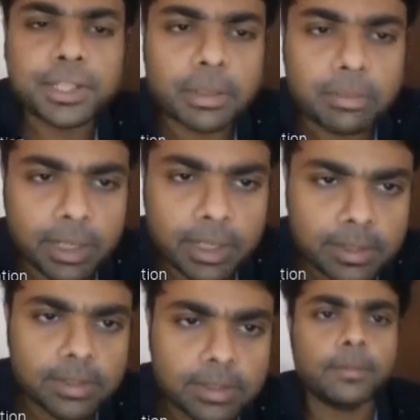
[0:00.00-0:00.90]
Financial
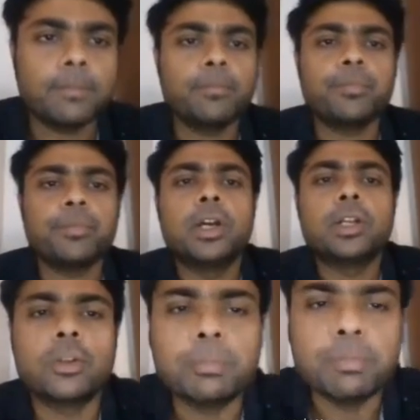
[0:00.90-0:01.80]
markets.
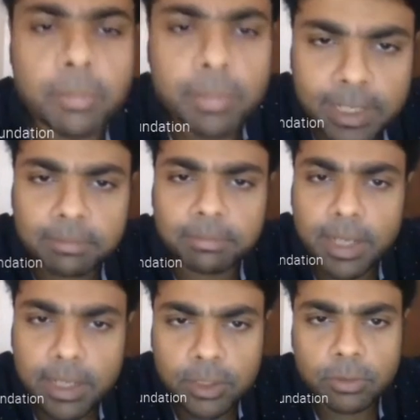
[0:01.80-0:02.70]
So,
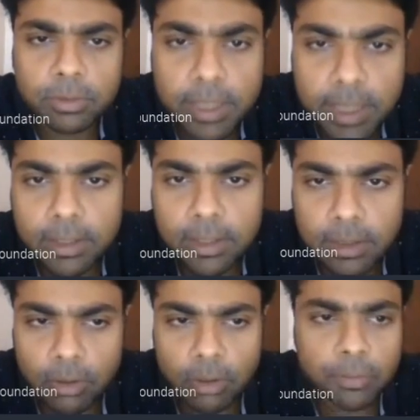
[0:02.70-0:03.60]
permitting banks to
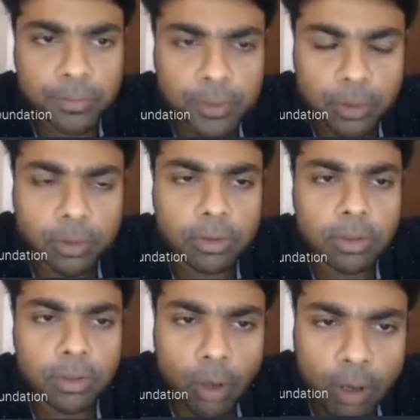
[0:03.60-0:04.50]
deal in
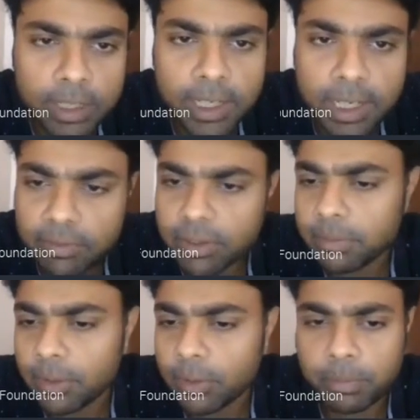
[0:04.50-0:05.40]
offshore
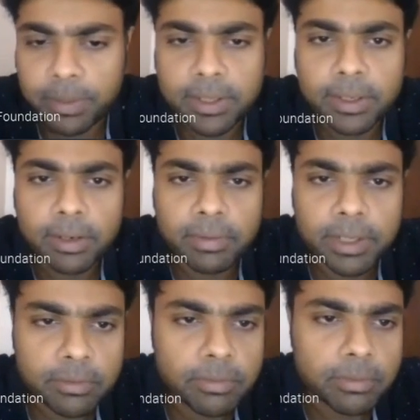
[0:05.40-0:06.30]
non-deliverable rupee
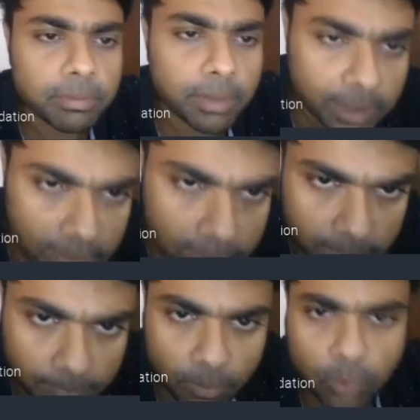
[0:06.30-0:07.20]
derivative
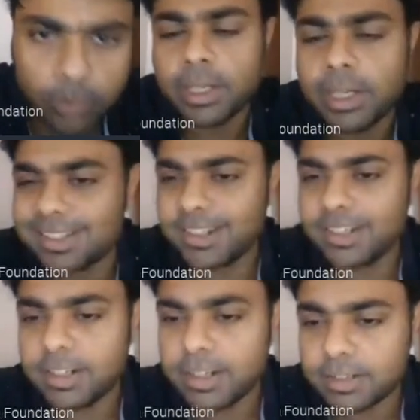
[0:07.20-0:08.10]
markets. Okay,
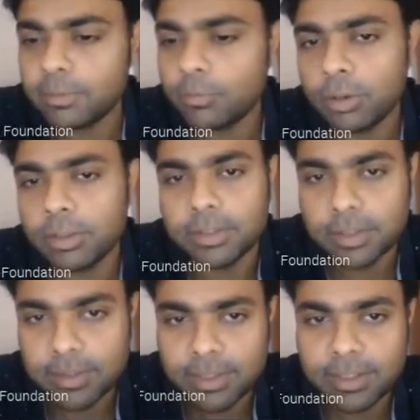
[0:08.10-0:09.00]
let's try and understand
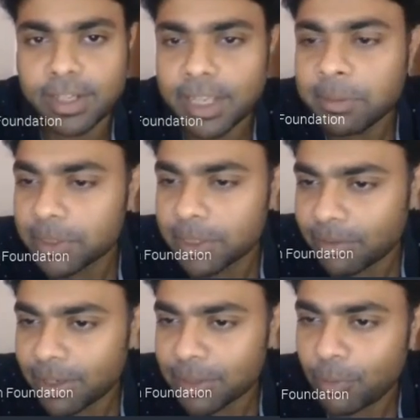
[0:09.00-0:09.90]
what this is. See, the name
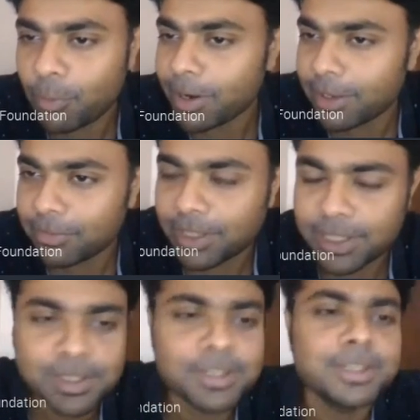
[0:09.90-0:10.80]
itself runs for
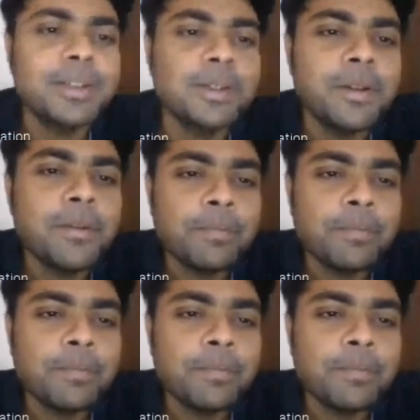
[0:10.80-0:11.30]
1.5 lines.